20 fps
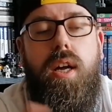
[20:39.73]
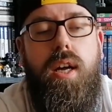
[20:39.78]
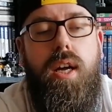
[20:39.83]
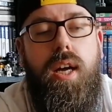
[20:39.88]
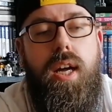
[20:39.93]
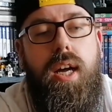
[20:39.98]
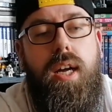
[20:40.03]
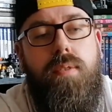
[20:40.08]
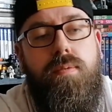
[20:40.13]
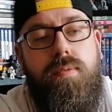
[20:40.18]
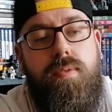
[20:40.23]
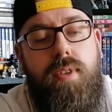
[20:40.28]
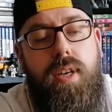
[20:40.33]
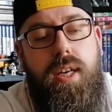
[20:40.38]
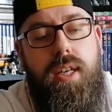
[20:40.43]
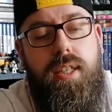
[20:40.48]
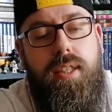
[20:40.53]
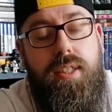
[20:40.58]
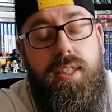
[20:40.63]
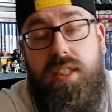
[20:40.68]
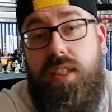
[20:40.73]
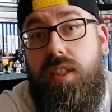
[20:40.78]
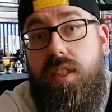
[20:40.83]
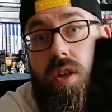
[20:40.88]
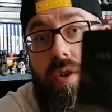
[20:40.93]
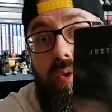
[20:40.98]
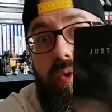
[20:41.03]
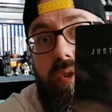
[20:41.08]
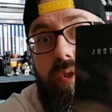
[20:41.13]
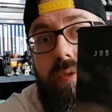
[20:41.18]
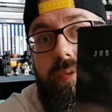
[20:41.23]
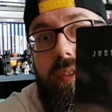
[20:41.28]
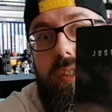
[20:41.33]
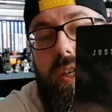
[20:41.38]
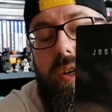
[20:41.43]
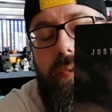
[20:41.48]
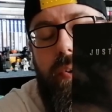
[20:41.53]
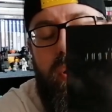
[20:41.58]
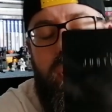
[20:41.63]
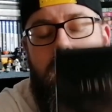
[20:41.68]
And this is an awesome
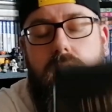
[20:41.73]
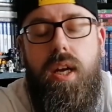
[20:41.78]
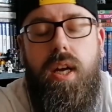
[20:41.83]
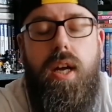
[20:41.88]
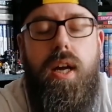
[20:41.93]
Steelbook.